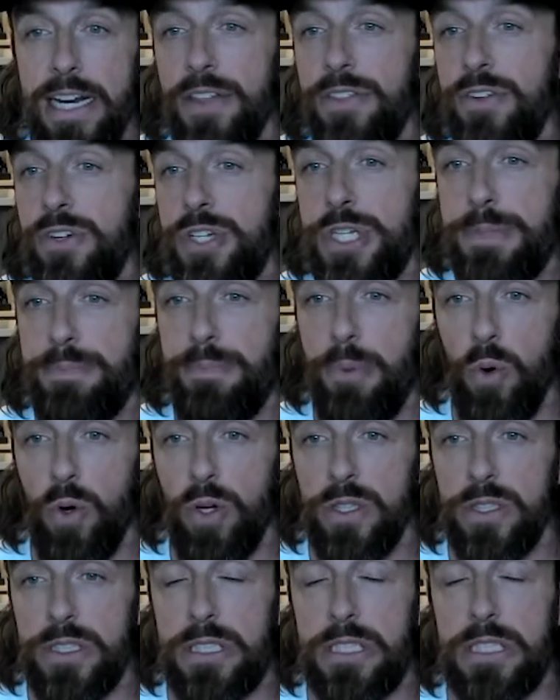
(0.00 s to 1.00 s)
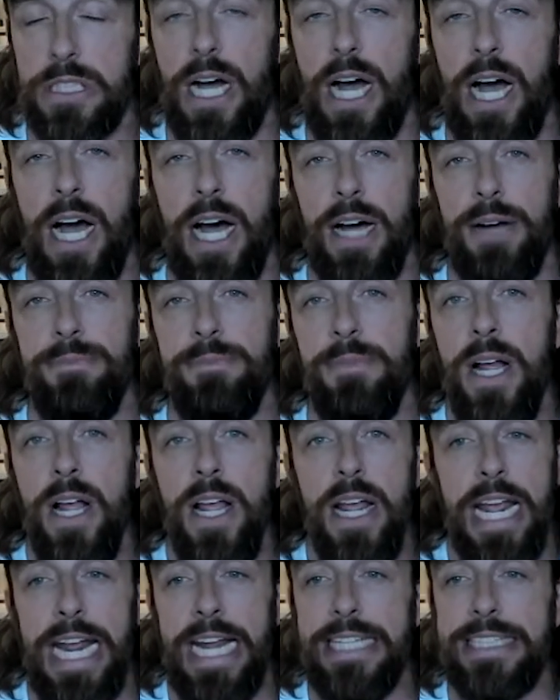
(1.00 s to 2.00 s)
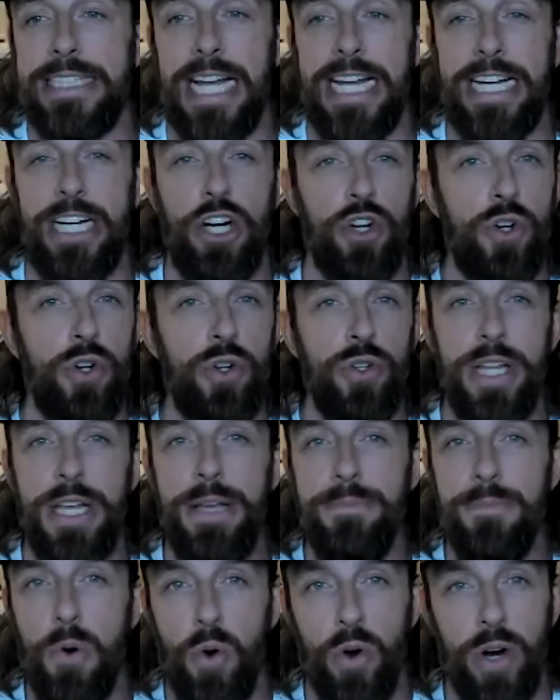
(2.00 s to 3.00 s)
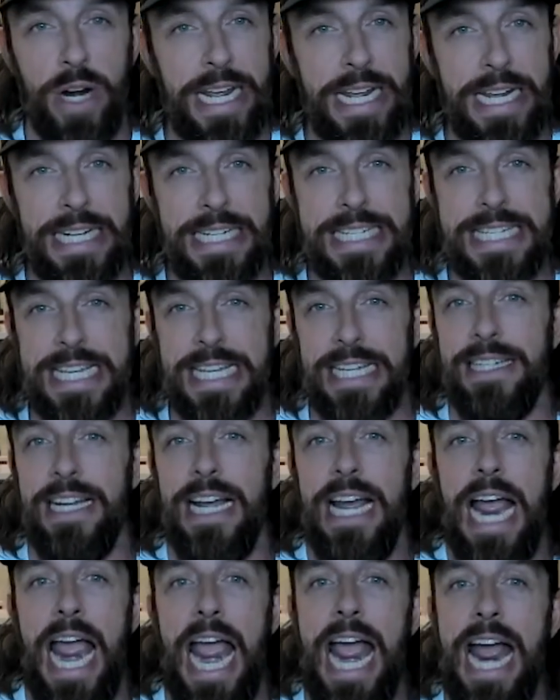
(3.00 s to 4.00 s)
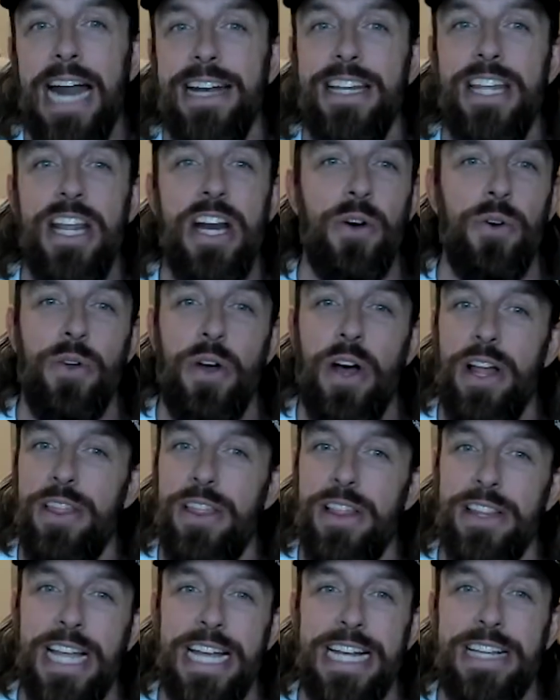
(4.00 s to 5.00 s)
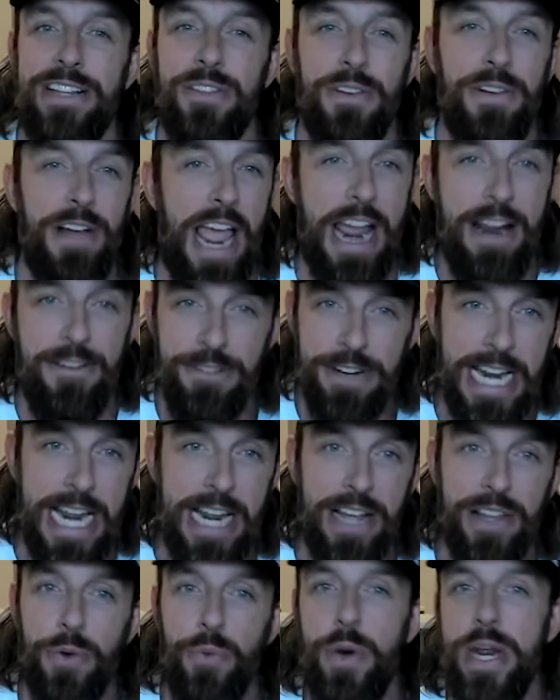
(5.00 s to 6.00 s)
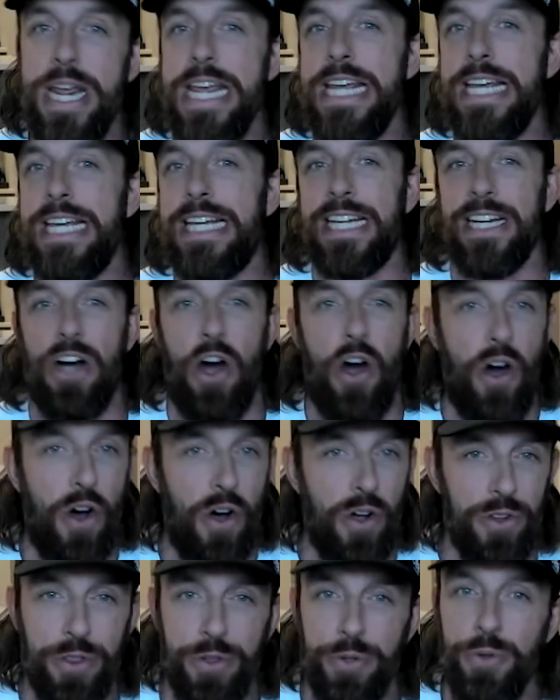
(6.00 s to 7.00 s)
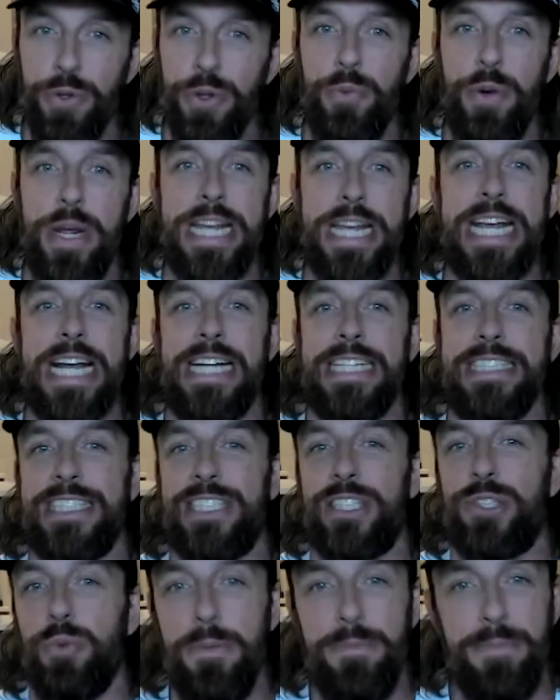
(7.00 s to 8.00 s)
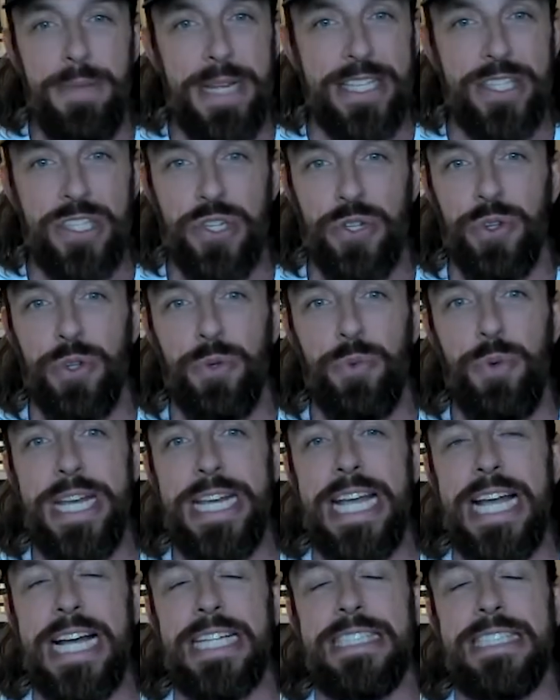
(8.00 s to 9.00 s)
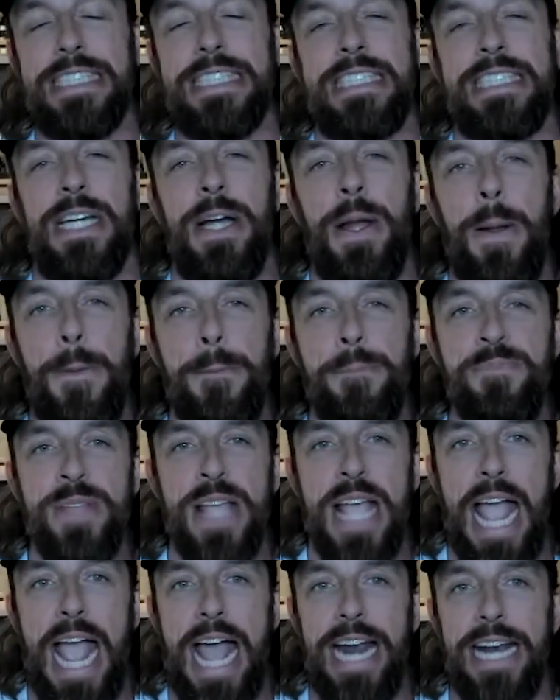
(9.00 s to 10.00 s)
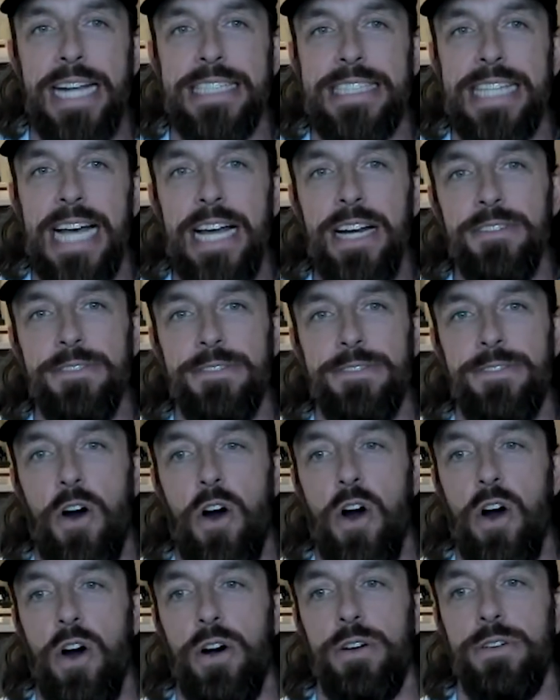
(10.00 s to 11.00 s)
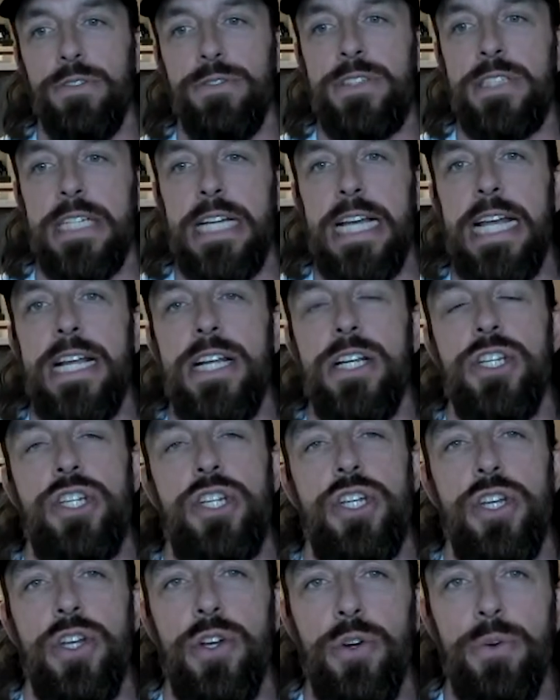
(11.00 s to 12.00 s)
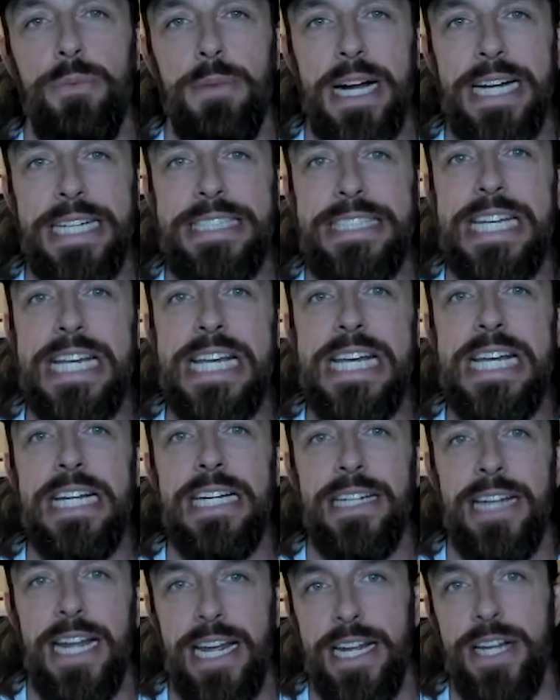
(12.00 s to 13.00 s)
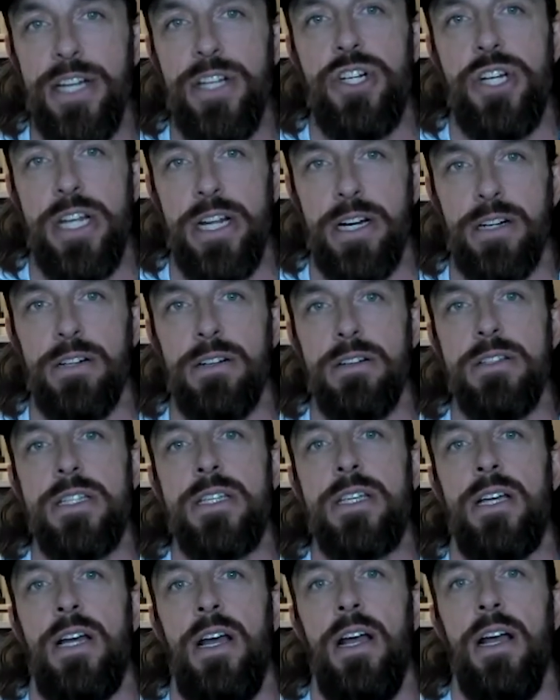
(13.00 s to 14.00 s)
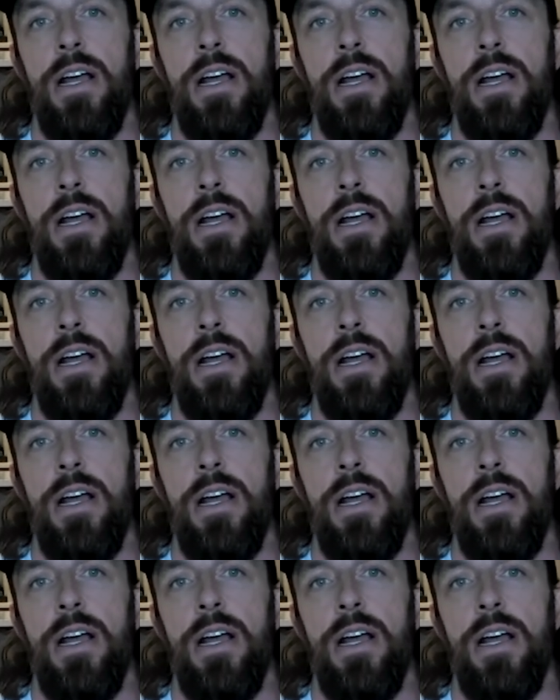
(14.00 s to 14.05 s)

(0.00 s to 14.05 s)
other sports. It's like early mornings and like every day of the week, all through the weekends, swim meets through the weekends. And as that evolved into my teenage years,